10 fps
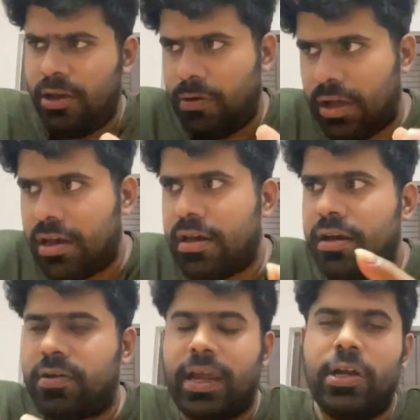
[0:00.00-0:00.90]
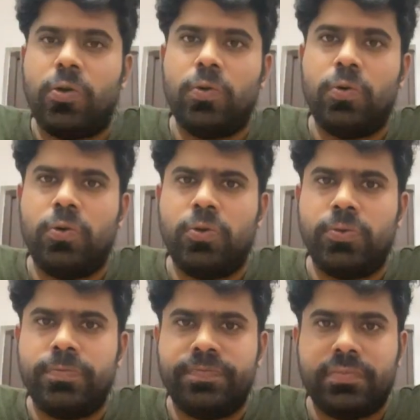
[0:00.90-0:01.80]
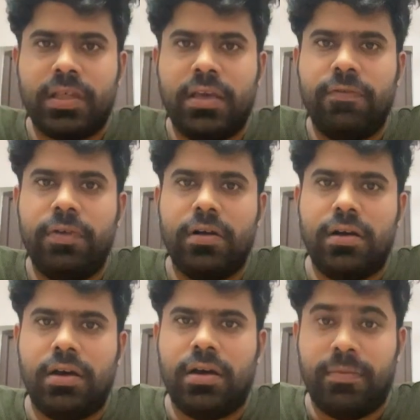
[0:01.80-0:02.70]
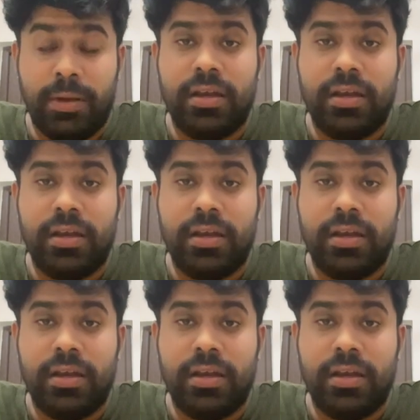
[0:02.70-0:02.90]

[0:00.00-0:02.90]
You can try to give your,